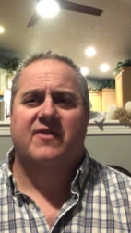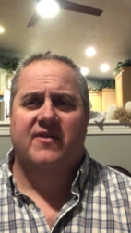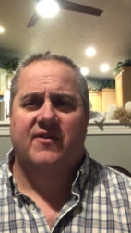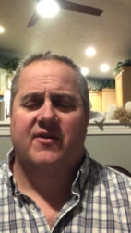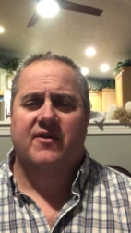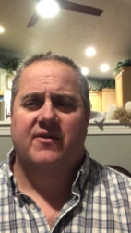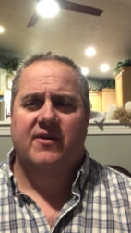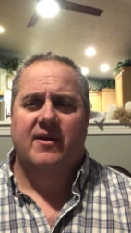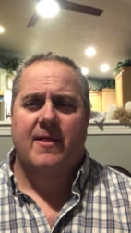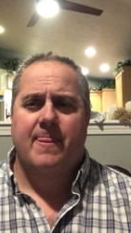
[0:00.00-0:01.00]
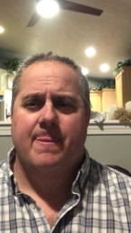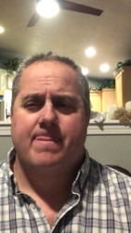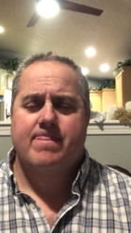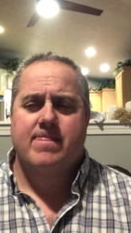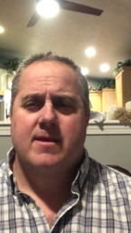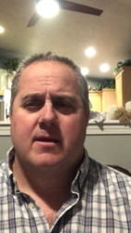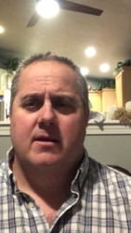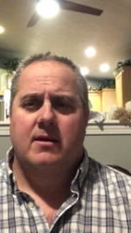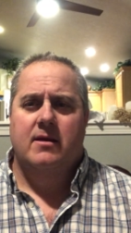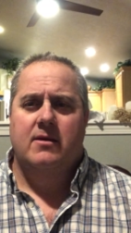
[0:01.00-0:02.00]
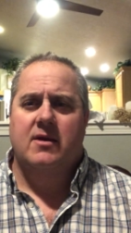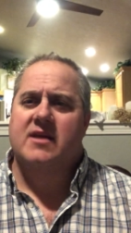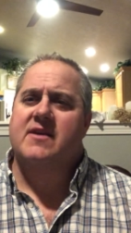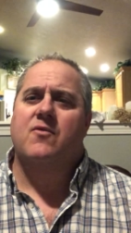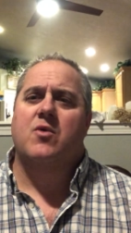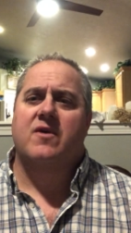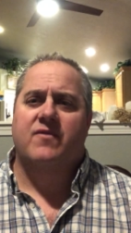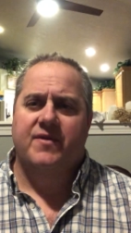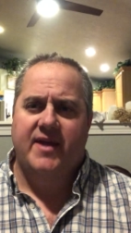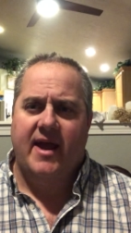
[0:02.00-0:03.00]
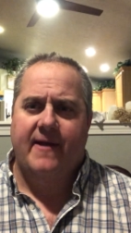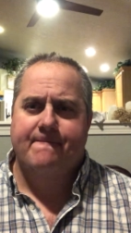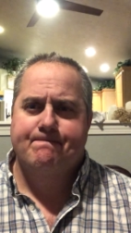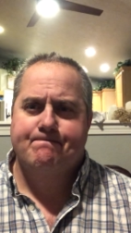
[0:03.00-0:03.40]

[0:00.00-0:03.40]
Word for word: and sisters, you guys have a wonderful day.